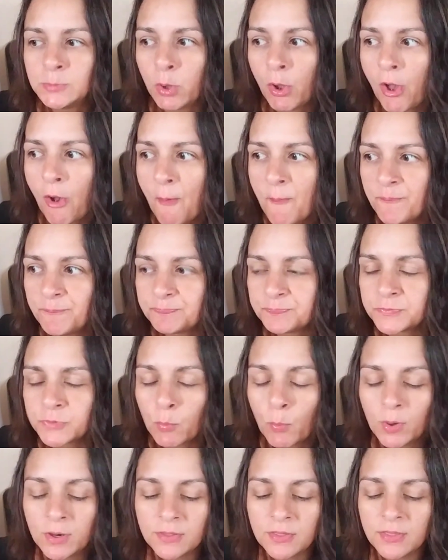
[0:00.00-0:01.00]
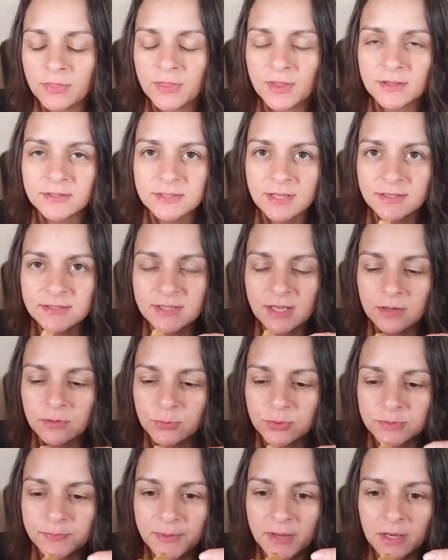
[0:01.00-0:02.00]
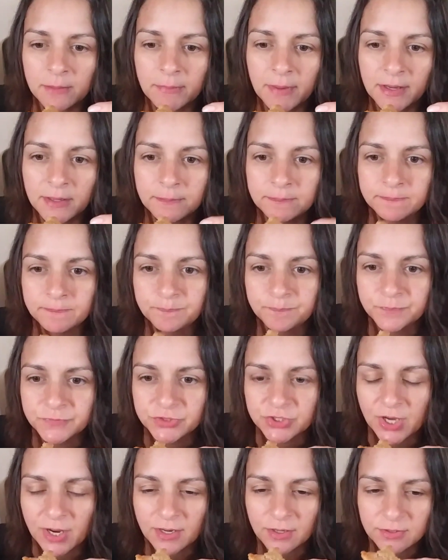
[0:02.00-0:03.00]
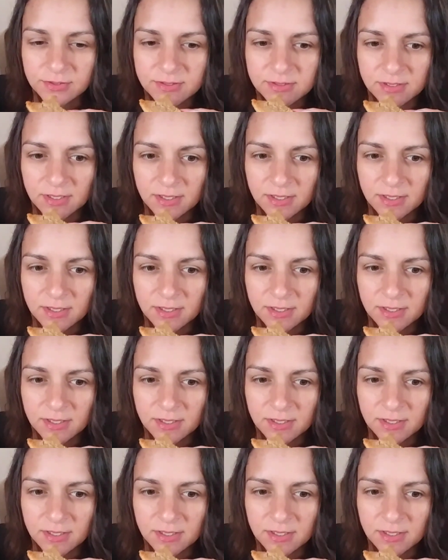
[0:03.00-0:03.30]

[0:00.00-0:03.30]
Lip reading: One of the things I said was being my child's...